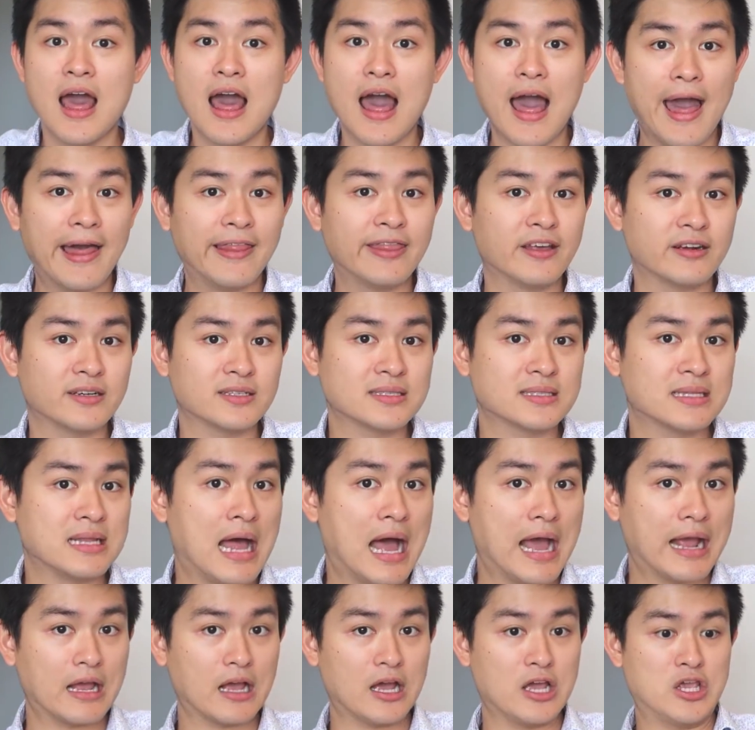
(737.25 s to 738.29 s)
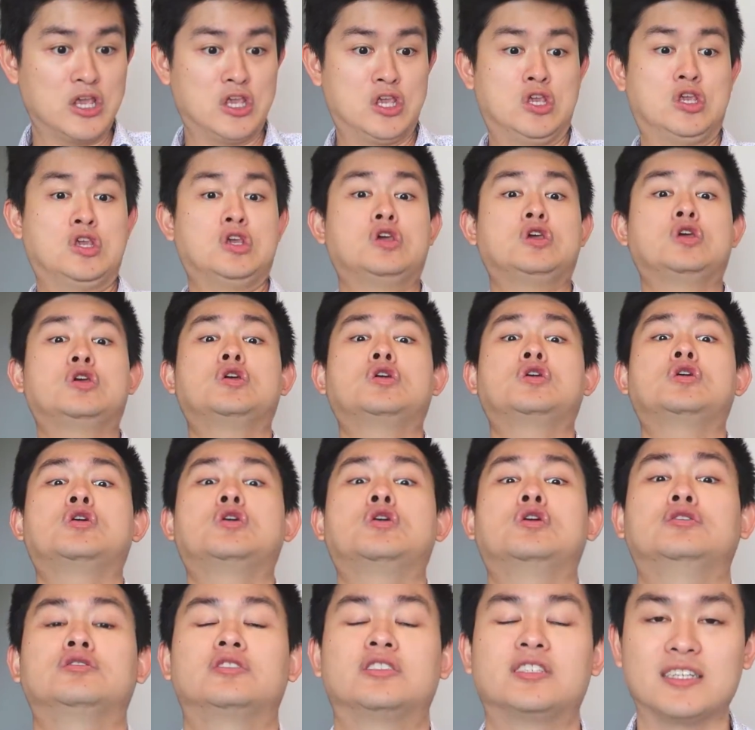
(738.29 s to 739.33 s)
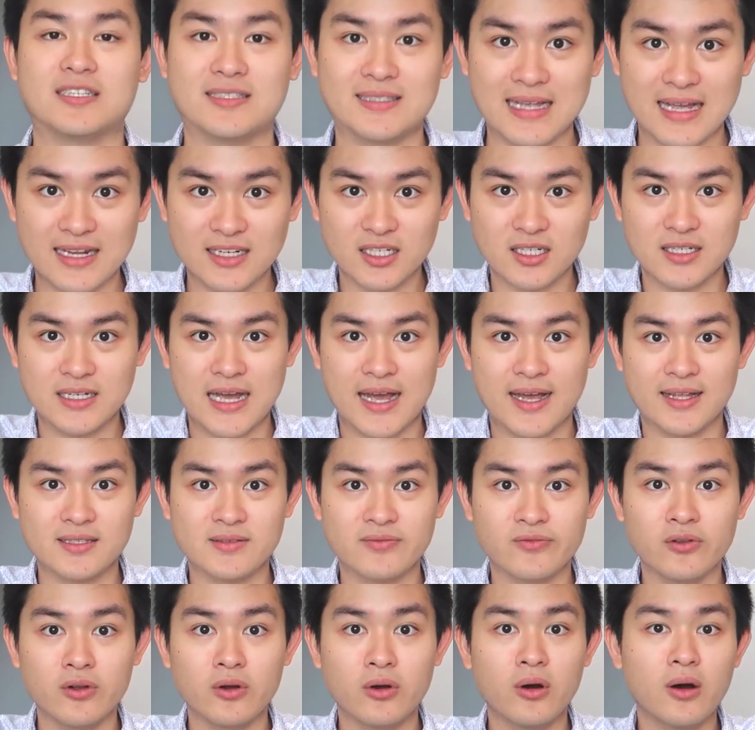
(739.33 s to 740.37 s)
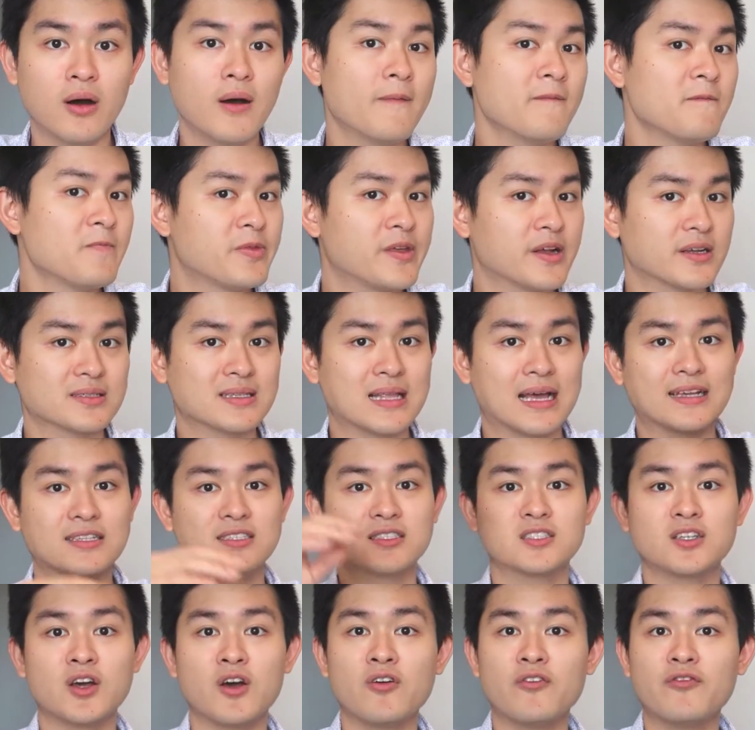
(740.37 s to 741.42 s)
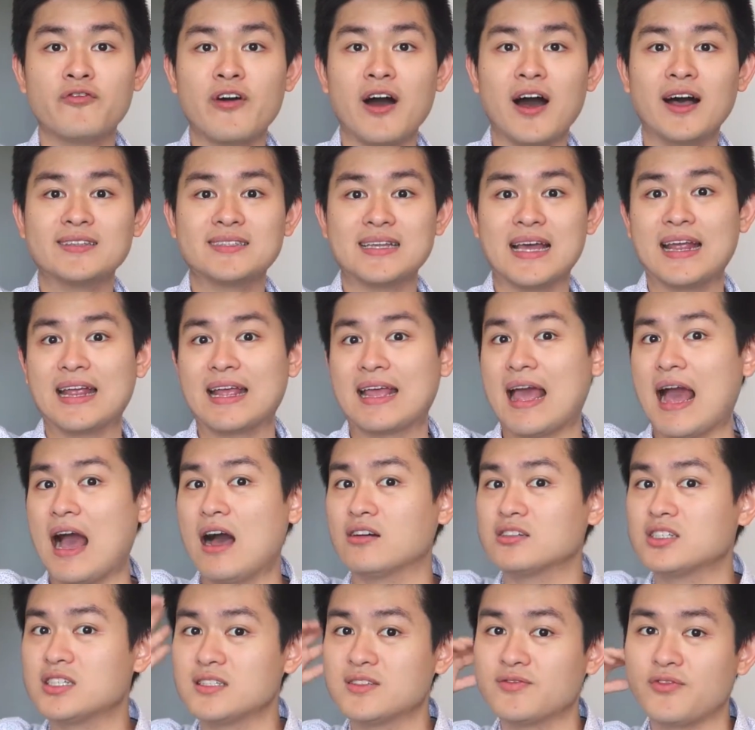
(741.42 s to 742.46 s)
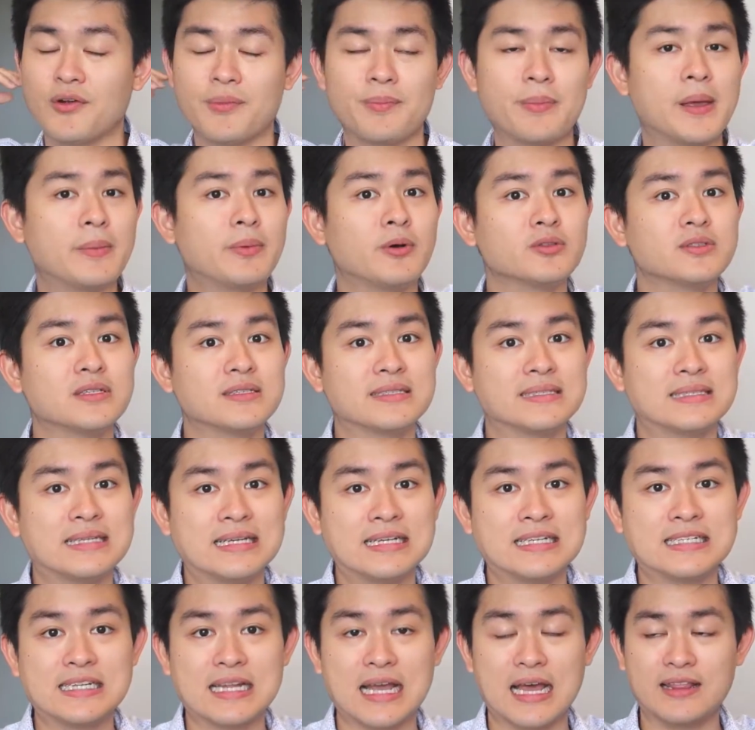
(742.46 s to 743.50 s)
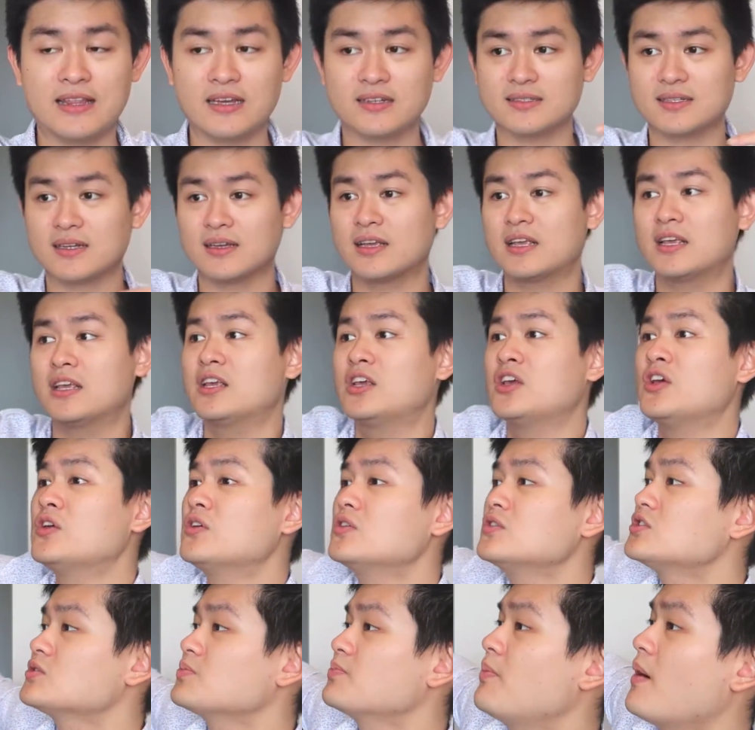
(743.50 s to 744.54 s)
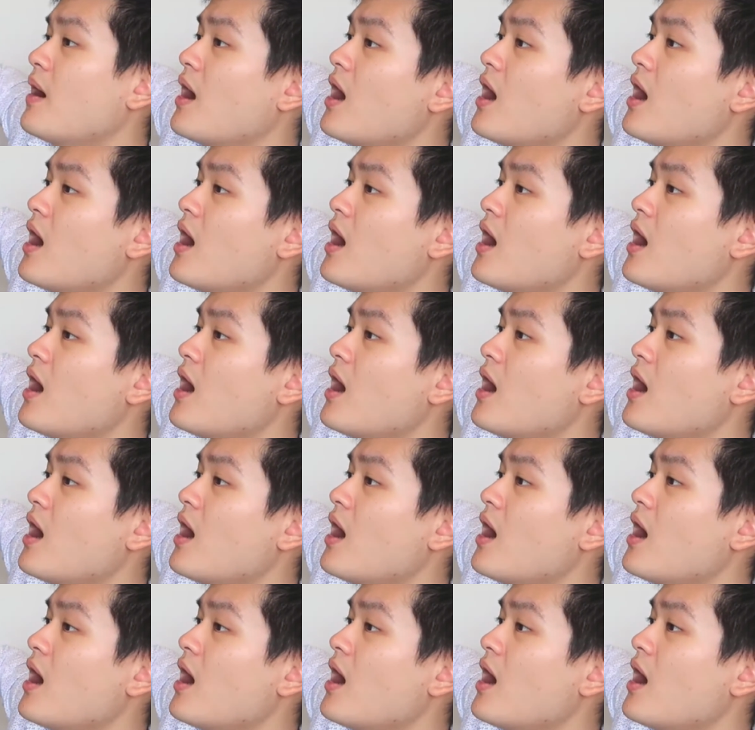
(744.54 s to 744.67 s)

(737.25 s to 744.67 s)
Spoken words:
And there's like a huge center dance floor. There's like sofas and couches for people to sit. And there's a huge